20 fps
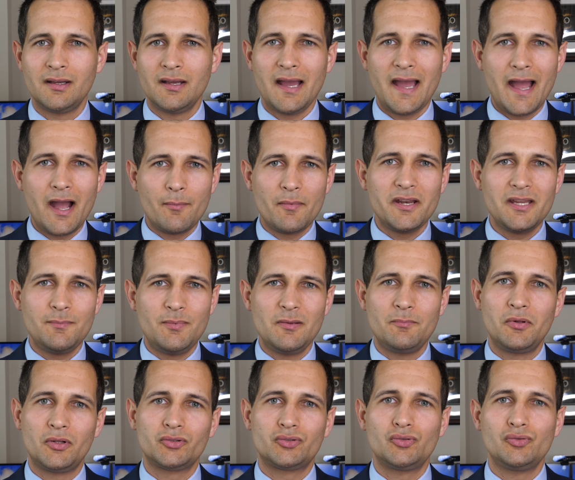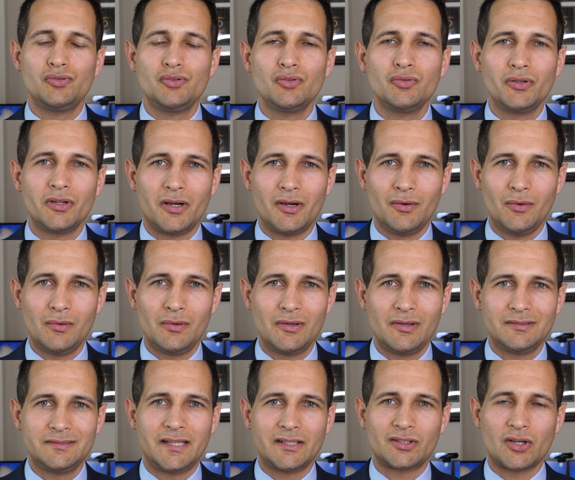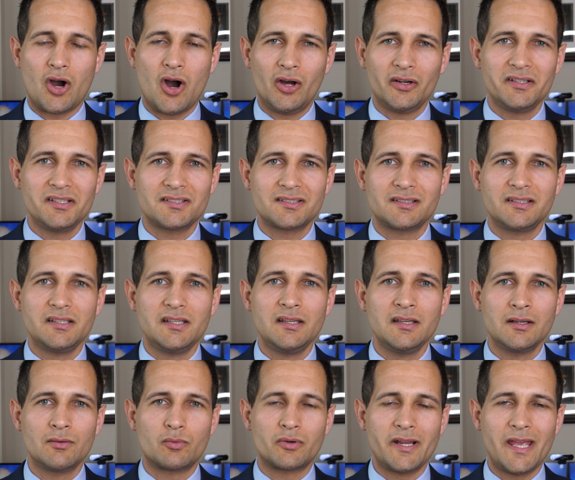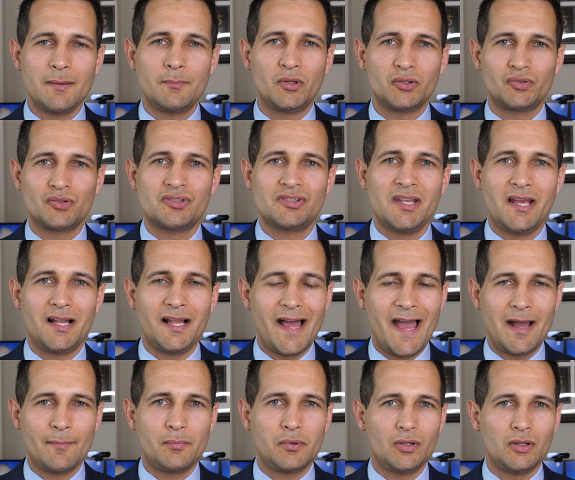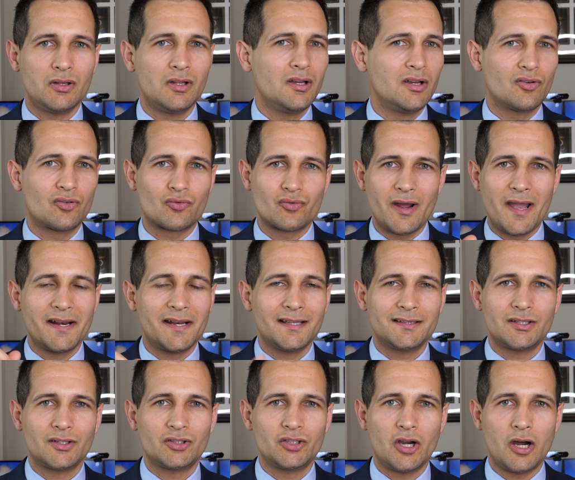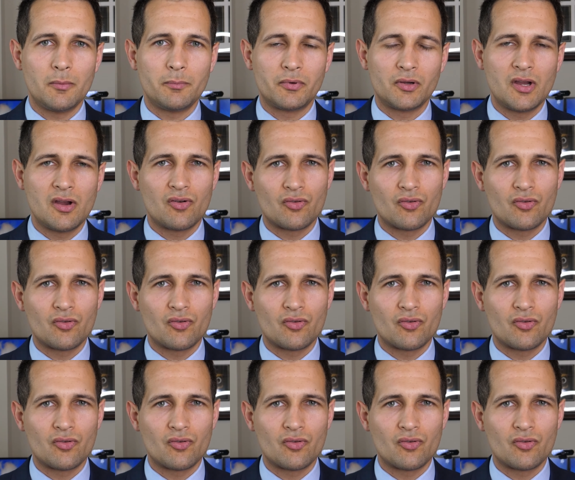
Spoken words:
How many people do you know that honestly were able to sell Apple right at the top,